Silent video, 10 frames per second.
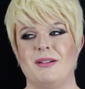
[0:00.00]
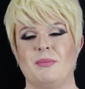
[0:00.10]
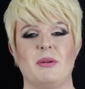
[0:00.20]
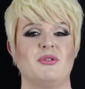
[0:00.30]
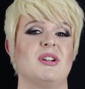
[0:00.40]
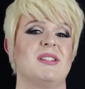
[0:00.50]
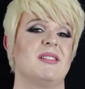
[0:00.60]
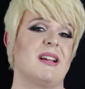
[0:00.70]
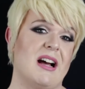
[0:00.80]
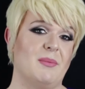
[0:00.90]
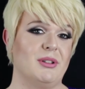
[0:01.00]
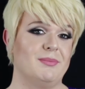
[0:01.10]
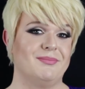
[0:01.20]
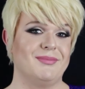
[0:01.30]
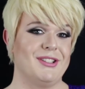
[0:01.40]
well, I was dressed as a camel,
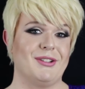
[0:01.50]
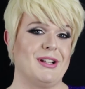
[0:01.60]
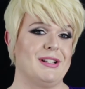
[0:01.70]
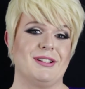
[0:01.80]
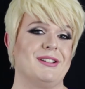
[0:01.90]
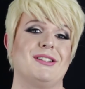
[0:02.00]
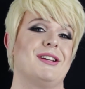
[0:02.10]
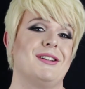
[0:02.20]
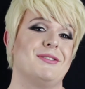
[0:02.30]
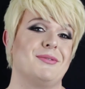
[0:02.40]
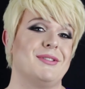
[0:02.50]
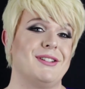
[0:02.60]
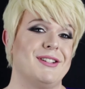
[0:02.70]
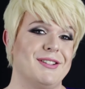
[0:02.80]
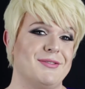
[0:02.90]
so that can say enough as
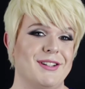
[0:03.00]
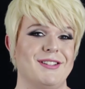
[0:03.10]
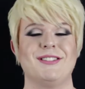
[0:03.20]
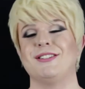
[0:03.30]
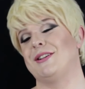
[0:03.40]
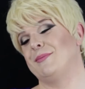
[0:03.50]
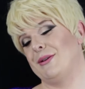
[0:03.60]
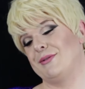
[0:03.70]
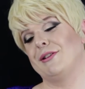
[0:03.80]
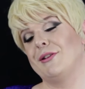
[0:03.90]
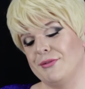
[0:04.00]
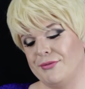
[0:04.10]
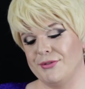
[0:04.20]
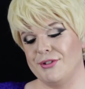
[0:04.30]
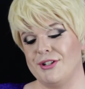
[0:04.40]
it is, really, isn't it? But it was a lot of
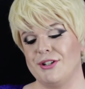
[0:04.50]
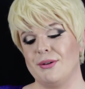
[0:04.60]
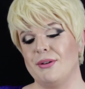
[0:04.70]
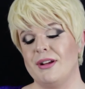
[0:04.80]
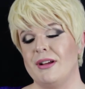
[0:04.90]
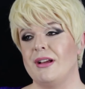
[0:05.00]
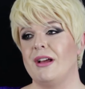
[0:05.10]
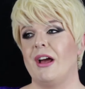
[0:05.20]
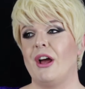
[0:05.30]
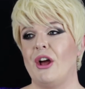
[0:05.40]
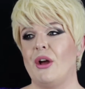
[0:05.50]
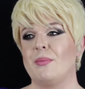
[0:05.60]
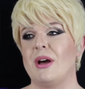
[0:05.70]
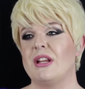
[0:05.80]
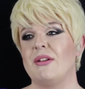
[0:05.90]
fun to do. And
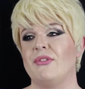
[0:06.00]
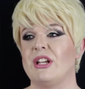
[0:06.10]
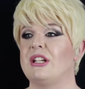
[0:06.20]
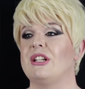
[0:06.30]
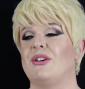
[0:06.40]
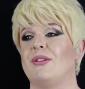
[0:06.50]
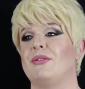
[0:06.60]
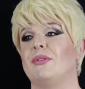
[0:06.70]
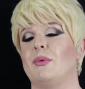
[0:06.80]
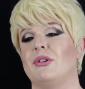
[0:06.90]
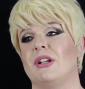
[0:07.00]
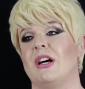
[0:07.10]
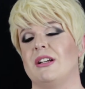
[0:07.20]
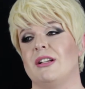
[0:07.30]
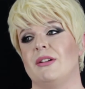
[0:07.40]
I think, you know, another one that
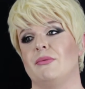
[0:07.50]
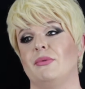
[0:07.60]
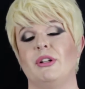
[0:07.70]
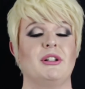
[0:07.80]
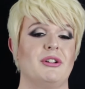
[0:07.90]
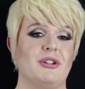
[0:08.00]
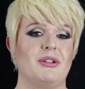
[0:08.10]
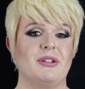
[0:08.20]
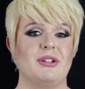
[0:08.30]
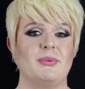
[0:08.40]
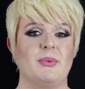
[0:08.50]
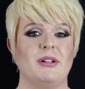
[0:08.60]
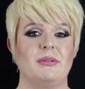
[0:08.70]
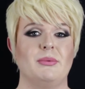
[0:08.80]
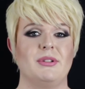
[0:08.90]
I really enjoyed as
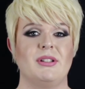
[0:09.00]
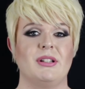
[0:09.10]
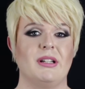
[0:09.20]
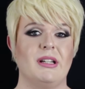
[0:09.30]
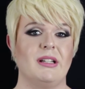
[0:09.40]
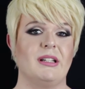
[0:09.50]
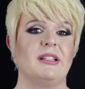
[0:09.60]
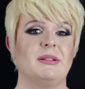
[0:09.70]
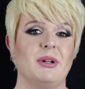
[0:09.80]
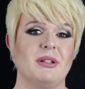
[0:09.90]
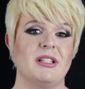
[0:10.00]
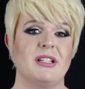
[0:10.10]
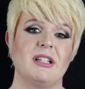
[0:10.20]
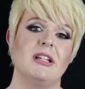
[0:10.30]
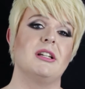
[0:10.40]
well was at Kiki, when they
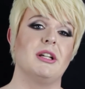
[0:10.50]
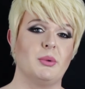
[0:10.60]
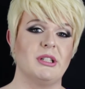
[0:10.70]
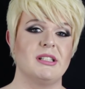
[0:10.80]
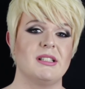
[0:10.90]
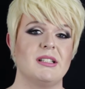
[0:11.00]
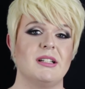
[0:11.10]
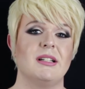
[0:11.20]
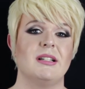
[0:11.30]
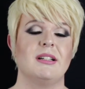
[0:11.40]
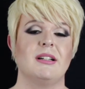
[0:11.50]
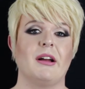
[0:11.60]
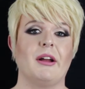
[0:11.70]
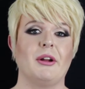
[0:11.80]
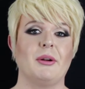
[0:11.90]
did Kiki Queens.
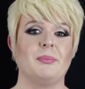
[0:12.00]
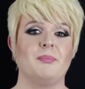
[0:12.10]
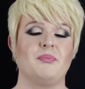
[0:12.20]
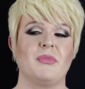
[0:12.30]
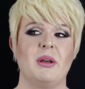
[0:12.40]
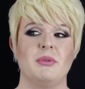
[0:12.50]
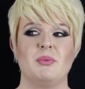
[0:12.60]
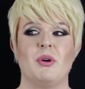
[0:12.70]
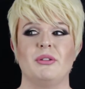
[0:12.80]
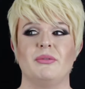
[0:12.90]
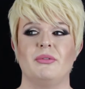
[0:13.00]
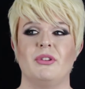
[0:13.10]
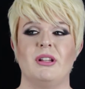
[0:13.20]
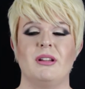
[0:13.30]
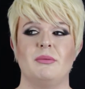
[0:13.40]
It was one of
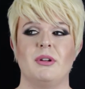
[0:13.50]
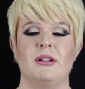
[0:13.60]
the